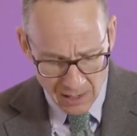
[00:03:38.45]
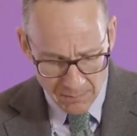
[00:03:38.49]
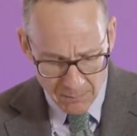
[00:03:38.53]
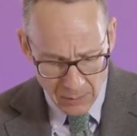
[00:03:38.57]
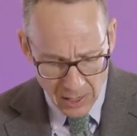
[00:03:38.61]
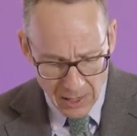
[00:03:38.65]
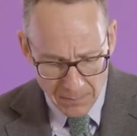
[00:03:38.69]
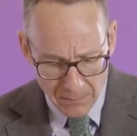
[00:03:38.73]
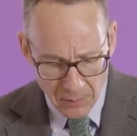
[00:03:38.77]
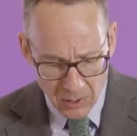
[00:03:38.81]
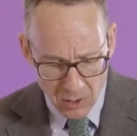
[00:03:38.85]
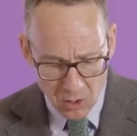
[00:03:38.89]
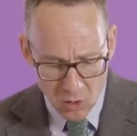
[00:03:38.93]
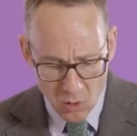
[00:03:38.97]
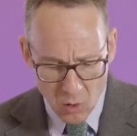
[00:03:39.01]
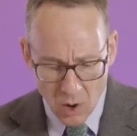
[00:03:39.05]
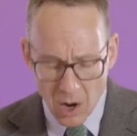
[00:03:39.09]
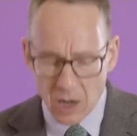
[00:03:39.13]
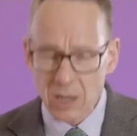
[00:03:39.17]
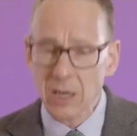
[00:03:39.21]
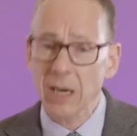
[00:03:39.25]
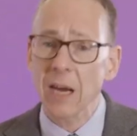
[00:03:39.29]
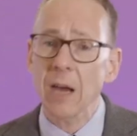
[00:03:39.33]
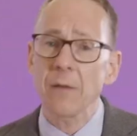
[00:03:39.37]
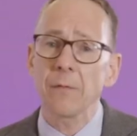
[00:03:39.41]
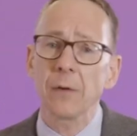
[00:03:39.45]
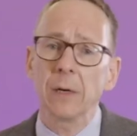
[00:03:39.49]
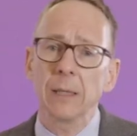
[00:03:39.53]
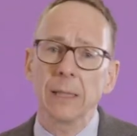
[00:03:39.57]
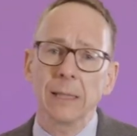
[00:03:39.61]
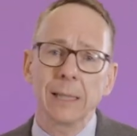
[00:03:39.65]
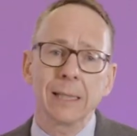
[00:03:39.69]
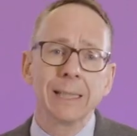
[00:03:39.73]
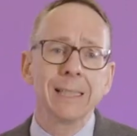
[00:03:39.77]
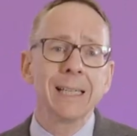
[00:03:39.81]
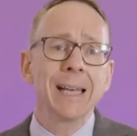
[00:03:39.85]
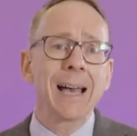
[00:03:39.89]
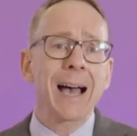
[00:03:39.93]
people who are
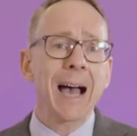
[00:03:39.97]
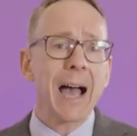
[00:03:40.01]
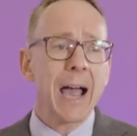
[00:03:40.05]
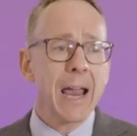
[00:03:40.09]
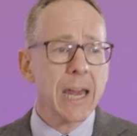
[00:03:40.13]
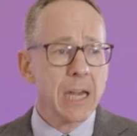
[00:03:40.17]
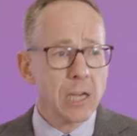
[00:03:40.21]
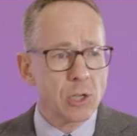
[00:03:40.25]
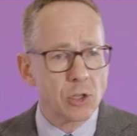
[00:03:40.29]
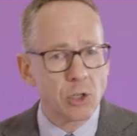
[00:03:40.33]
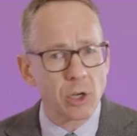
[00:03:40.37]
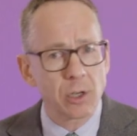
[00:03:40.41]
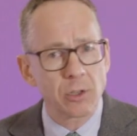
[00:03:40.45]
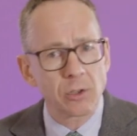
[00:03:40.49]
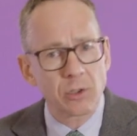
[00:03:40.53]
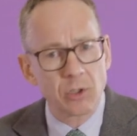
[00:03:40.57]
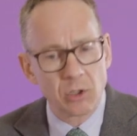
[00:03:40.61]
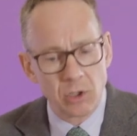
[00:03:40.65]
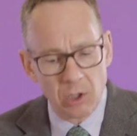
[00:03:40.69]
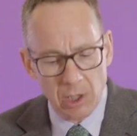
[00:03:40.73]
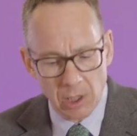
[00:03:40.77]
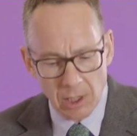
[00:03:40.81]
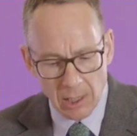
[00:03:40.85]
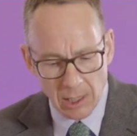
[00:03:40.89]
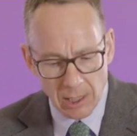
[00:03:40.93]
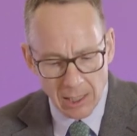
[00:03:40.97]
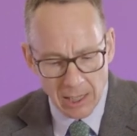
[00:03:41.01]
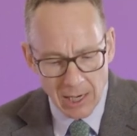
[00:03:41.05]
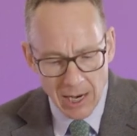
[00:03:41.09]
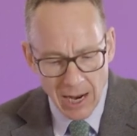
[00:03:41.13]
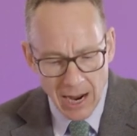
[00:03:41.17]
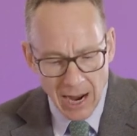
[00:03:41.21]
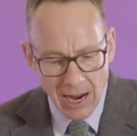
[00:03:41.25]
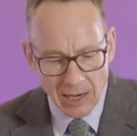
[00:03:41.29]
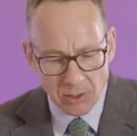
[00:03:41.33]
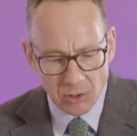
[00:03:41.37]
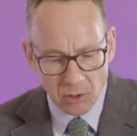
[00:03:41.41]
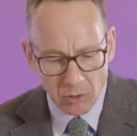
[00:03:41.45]
given agency
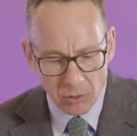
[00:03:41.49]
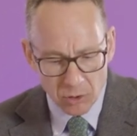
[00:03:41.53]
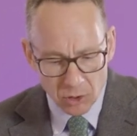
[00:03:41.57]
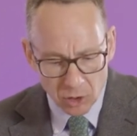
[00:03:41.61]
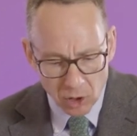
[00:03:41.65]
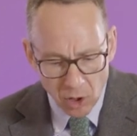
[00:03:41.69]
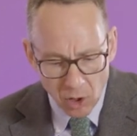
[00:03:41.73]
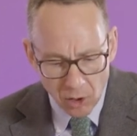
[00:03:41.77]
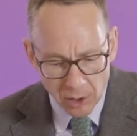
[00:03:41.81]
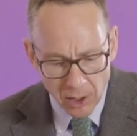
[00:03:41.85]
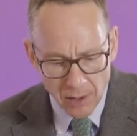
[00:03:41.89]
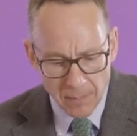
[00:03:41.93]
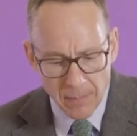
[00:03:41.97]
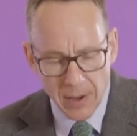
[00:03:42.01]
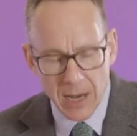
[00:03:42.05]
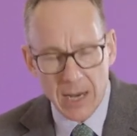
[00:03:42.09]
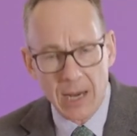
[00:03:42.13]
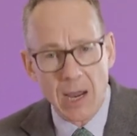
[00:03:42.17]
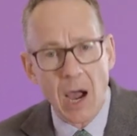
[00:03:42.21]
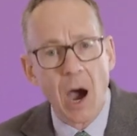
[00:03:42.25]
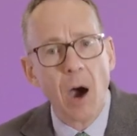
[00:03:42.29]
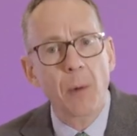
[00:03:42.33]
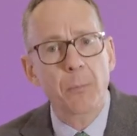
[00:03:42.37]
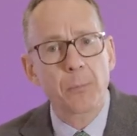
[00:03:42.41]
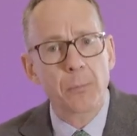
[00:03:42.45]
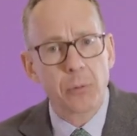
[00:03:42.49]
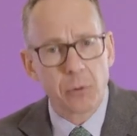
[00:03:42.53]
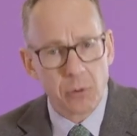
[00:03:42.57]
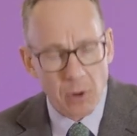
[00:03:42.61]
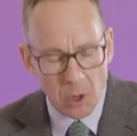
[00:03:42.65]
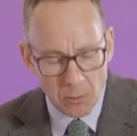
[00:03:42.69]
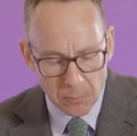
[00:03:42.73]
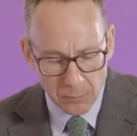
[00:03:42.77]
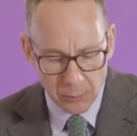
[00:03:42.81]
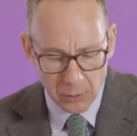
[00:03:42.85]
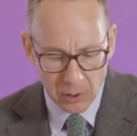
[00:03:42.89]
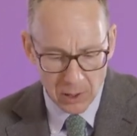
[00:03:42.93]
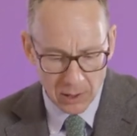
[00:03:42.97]
and autonomy
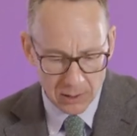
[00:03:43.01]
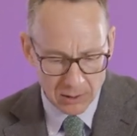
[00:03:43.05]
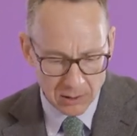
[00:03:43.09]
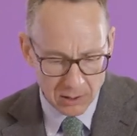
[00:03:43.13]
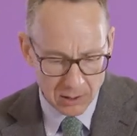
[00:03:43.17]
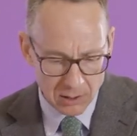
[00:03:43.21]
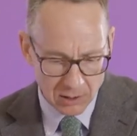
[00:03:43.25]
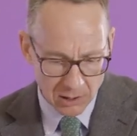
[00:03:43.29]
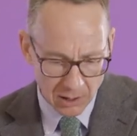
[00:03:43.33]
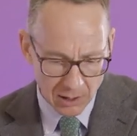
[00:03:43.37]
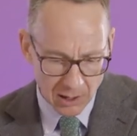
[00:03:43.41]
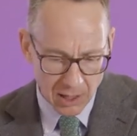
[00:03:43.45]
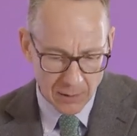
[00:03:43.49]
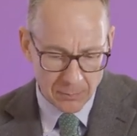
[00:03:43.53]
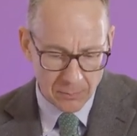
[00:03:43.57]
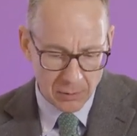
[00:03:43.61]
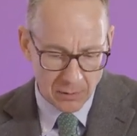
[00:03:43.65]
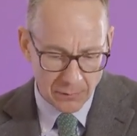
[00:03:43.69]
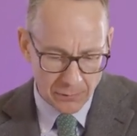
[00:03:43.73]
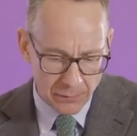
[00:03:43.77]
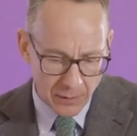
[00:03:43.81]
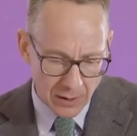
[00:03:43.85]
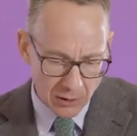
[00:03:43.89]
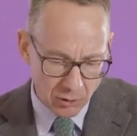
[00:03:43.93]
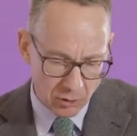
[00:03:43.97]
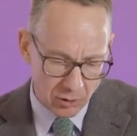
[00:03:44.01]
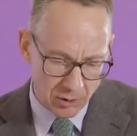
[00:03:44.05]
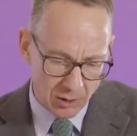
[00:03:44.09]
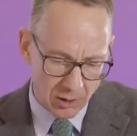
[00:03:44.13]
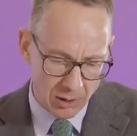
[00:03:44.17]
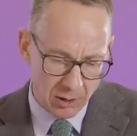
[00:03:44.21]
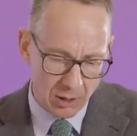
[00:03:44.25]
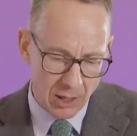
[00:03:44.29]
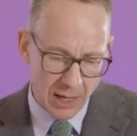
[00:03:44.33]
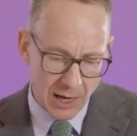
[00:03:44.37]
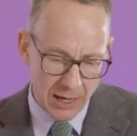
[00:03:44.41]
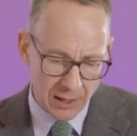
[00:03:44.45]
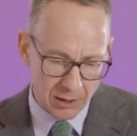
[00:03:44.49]
appropriate to their
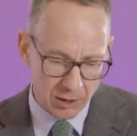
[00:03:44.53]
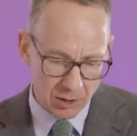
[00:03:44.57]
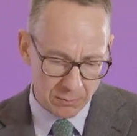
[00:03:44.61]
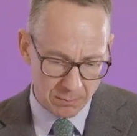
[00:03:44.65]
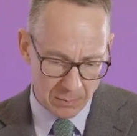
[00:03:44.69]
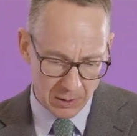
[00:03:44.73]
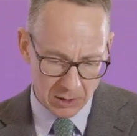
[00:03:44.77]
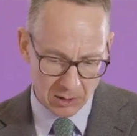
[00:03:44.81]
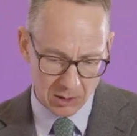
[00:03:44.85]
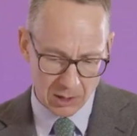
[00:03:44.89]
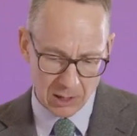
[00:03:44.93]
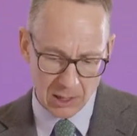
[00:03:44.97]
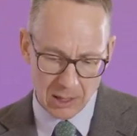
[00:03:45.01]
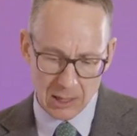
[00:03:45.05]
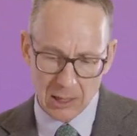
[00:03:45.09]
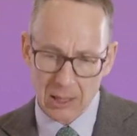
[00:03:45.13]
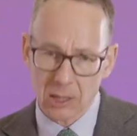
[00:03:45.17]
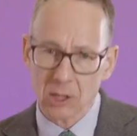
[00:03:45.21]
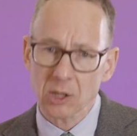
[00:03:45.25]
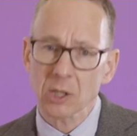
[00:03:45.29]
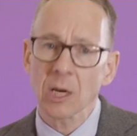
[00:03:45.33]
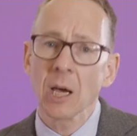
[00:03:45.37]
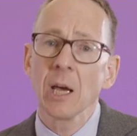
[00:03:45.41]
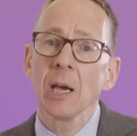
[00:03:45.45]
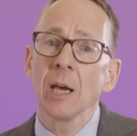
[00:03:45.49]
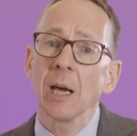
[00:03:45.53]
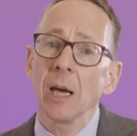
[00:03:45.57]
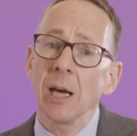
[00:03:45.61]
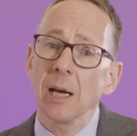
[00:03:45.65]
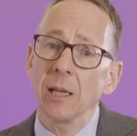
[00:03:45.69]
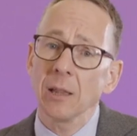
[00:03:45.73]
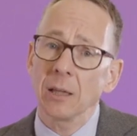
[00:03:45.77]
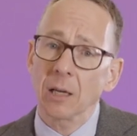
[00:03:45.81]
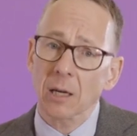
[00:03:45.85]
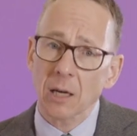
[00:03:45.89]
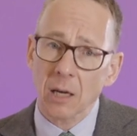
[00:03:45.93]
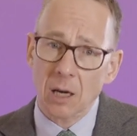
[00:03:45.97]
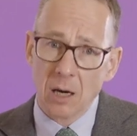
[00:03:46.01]
professional expertise
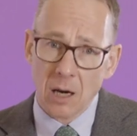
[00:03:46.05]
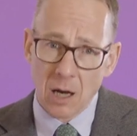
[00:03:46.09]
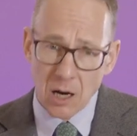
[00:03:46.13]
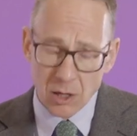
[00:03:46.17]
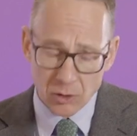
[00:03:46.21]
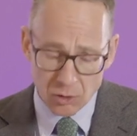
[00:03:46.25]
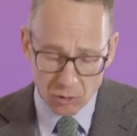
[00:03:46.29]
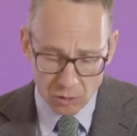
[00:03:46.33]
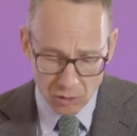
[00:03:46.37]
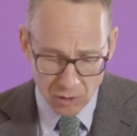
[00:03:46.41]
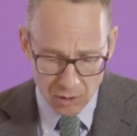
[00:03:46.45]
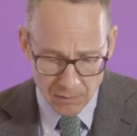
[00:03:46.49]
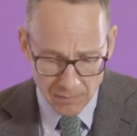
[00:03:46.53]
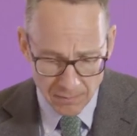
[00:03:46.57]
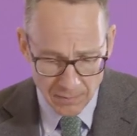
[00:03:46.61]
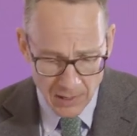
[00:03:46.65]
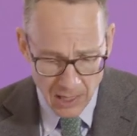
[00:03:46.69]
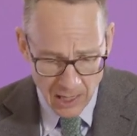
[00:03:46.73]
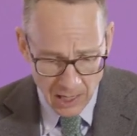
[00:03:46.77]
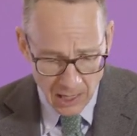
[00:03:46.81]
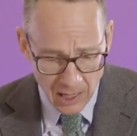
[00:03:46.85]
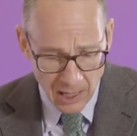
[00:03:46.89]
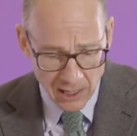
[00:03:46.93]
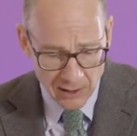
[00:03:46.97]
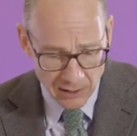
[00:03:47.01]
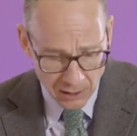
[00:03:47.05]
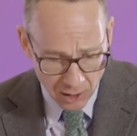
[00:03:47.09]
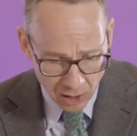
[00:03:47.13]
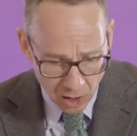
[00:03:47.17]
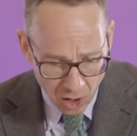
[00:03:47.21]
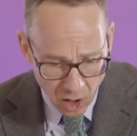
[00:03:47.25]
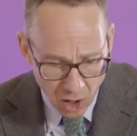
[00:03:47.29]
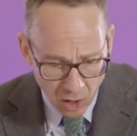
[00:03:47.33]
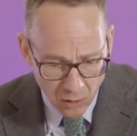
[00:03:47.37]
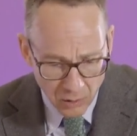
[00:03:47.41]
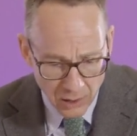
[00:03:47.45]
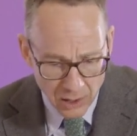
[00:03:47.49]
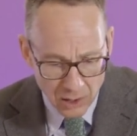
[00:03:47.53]
in the classroom, in the
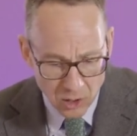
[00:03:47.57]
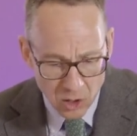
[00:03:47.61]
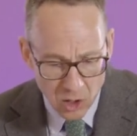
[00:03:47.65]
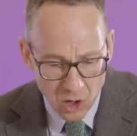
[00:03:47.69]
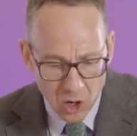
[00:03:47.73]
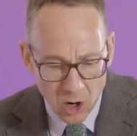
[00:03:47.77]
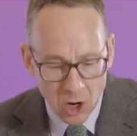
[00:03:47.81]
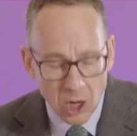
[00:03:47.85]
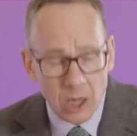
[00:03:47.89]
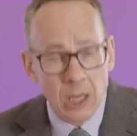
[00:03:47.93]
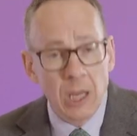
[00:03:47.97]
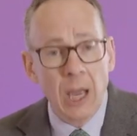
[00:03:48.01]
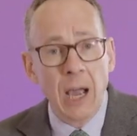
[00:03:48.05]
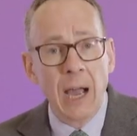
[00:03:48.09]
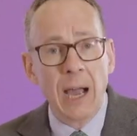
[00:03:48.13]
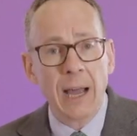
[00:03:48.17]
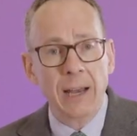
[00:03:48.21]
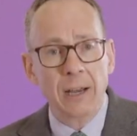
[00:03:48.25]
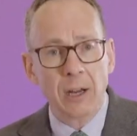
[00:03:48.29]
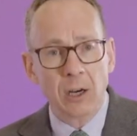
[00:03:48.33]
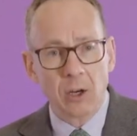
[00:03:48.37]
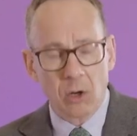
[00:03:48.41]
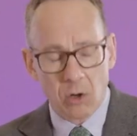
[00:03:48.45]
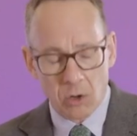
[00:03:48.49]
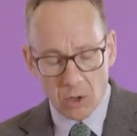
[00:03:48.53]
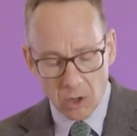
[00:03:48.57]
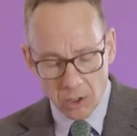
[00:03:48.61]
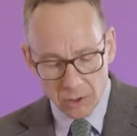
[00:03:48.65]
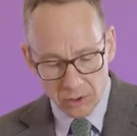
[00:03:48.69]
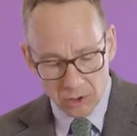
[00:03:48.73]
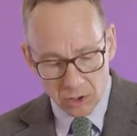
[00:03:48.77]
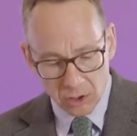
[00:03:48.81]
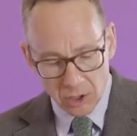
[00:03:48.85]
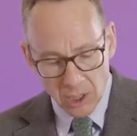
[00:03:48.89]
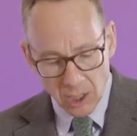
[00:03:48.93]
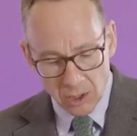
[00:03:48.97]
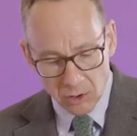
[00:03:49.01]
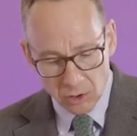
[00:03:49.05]
corridor, and
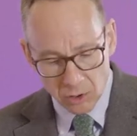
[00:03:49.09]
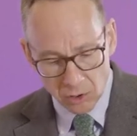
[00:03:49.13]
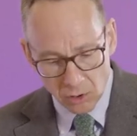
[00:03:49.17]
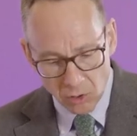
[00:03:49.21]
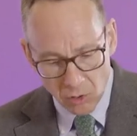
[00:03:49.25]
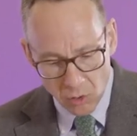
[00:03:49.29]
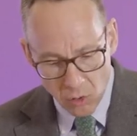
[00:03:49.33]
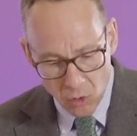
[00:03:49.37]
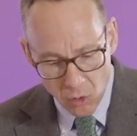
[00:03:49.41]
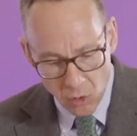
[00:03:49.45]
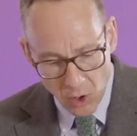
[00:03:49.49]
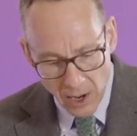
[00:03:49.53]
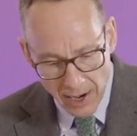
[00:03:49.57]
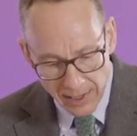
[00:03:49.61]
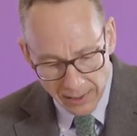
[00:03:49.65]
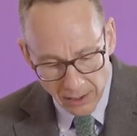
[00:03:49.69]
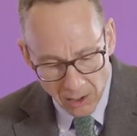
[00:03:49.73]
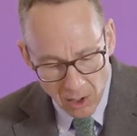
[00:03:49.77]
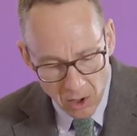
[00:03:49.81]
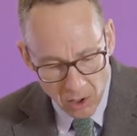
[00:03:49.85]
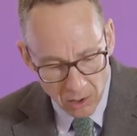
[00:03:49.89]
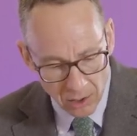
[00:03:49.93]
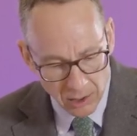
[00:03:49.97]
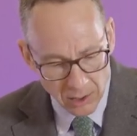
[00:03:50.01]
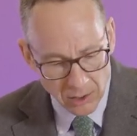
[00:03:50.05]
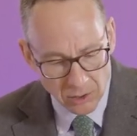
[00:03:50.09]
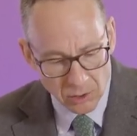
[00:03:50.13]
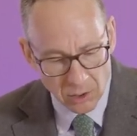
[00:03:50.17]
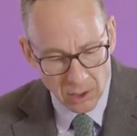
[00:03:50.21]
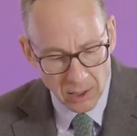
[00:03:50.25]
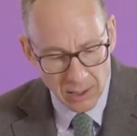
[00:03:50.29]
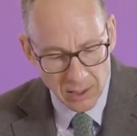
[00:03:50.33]
across school and college